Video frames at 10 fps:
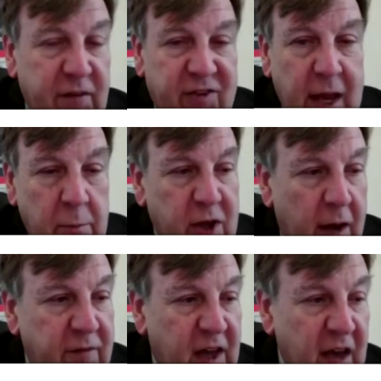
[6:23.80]
And at the same
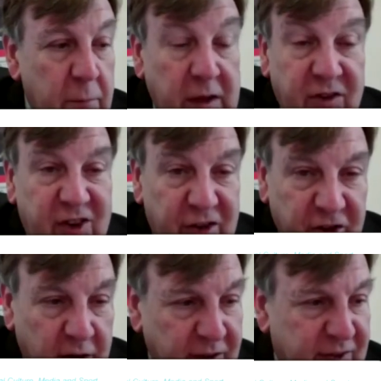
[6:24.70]
time, the government
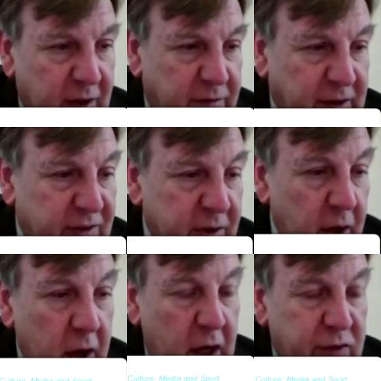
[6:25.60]
digital service
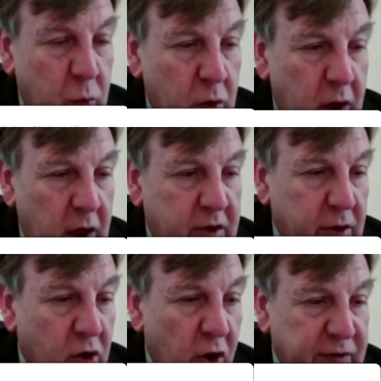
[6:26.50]
has
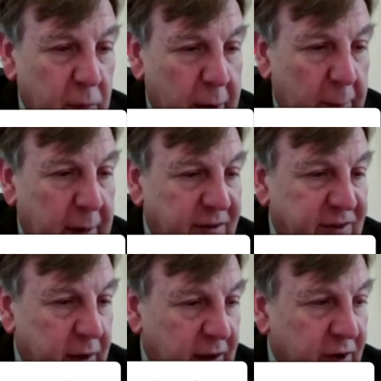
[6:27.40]
worked across the public
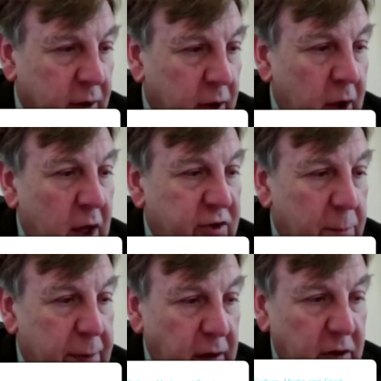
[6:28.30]
sector
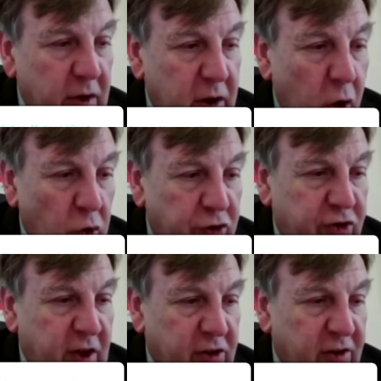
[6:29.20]
to build and
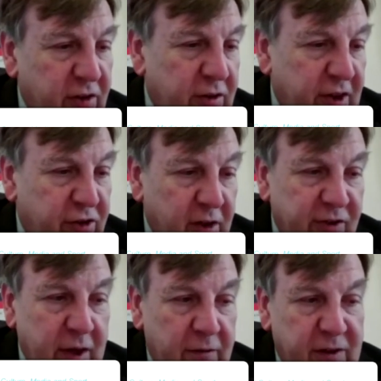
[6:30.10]
launch digital,
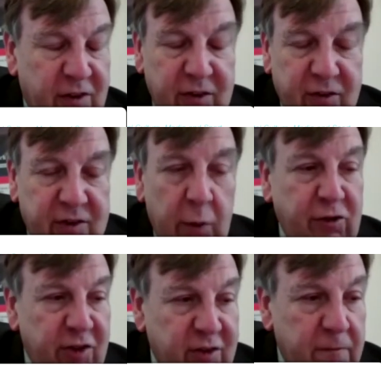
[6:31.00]
digital services. So,
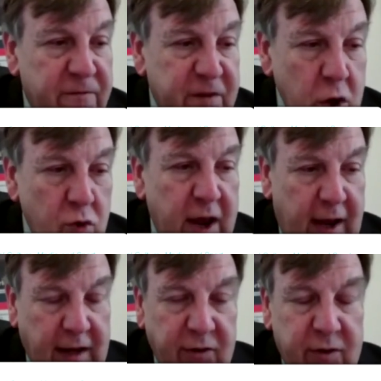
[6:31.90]
in just a few
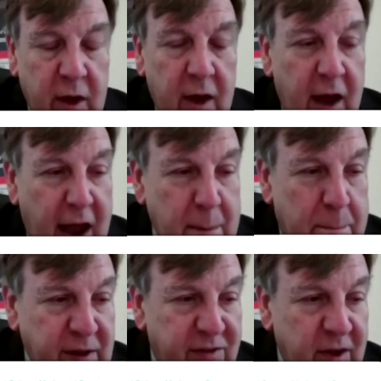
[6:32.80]
days, a
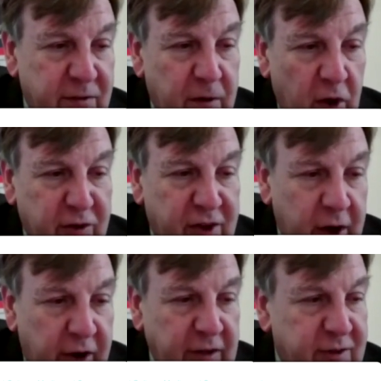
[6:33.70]
business
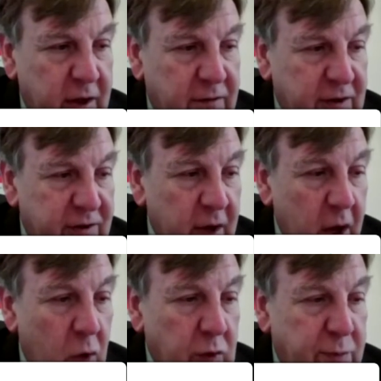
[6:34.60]
volunteering service
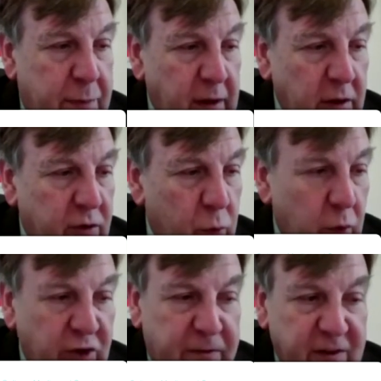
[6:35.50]
was built,
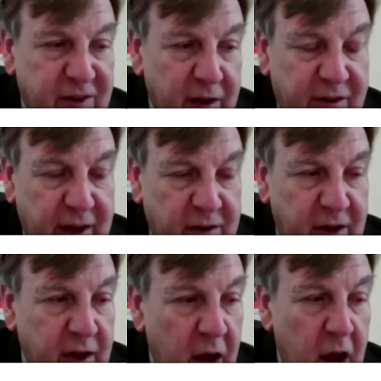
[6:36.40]
which
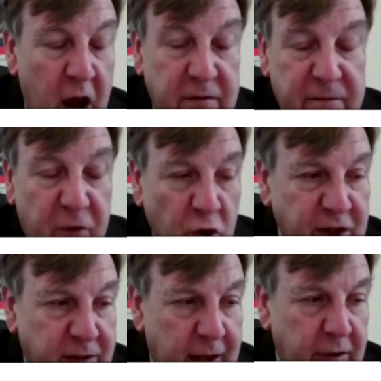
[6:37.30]
facilitated over
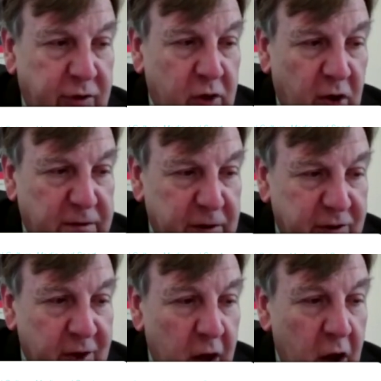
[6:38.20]
40,000
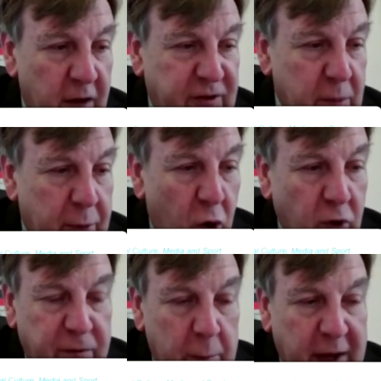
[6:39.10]
offers of
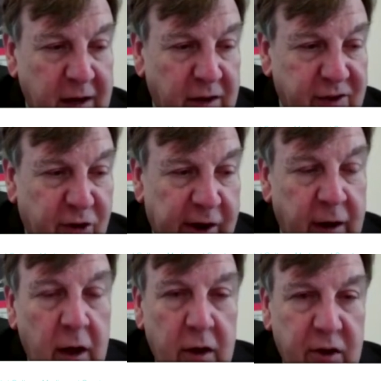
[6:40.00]
support from
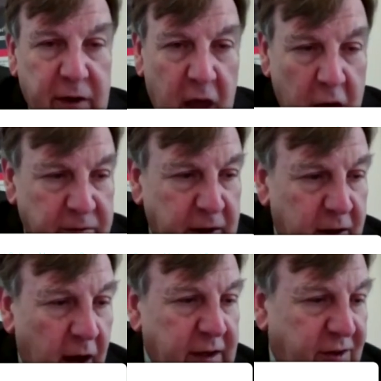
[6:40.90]
industry to the
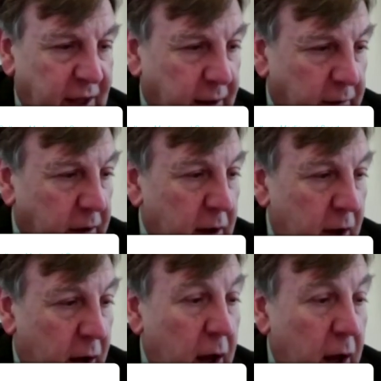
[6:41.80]
COVID 19.